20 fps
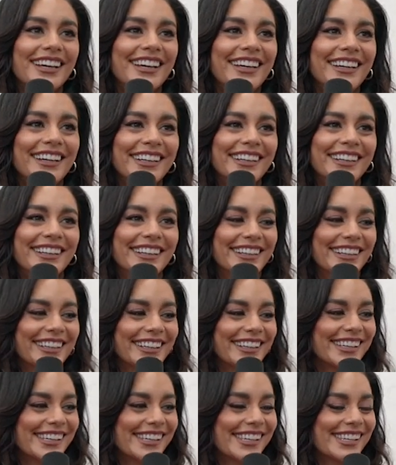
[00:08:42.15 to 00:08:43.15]

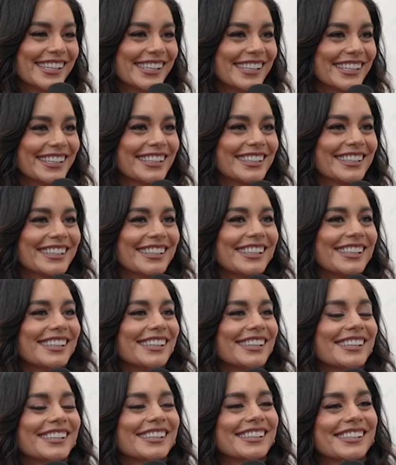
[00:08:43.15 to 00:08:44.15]

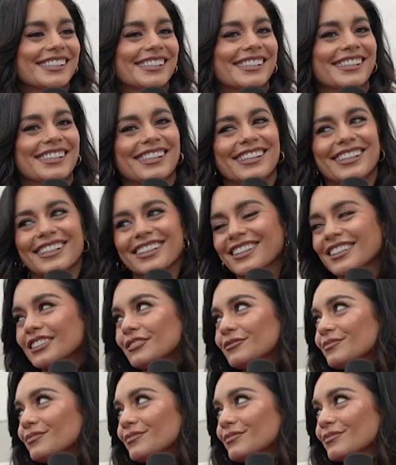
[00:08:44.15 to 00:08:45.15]

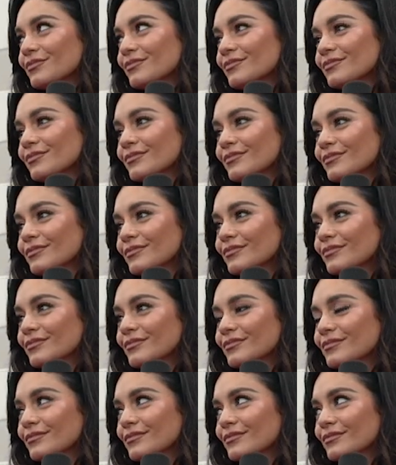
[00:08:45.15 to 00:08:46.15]

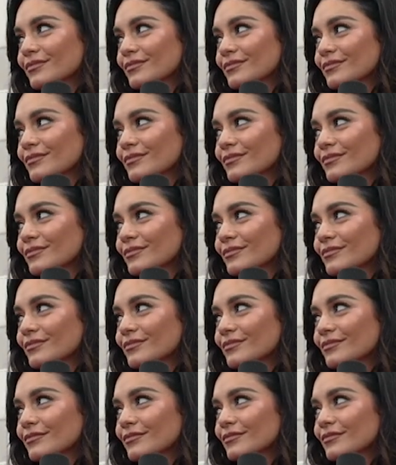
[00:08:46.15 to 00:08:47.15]

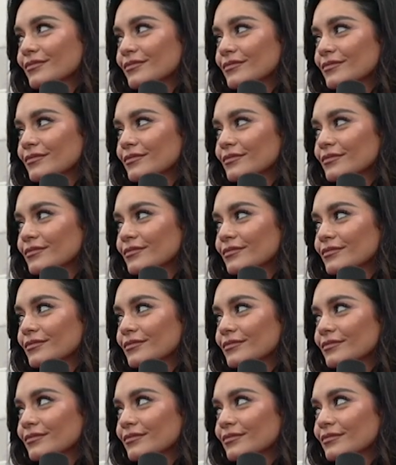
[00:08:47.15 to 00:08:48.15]

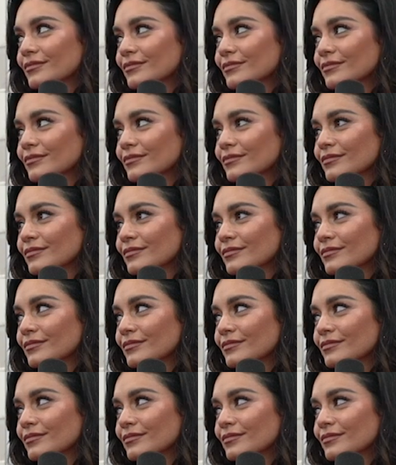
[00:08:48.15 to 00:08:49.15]

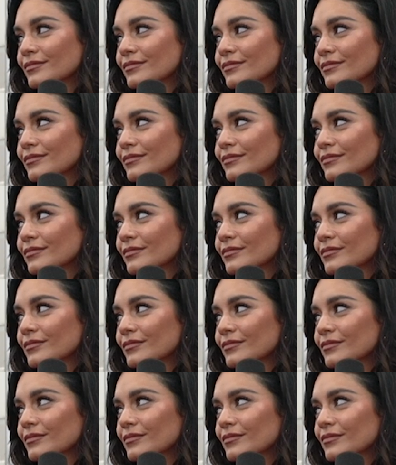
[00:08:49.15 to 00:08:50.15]
This person isn't speaking.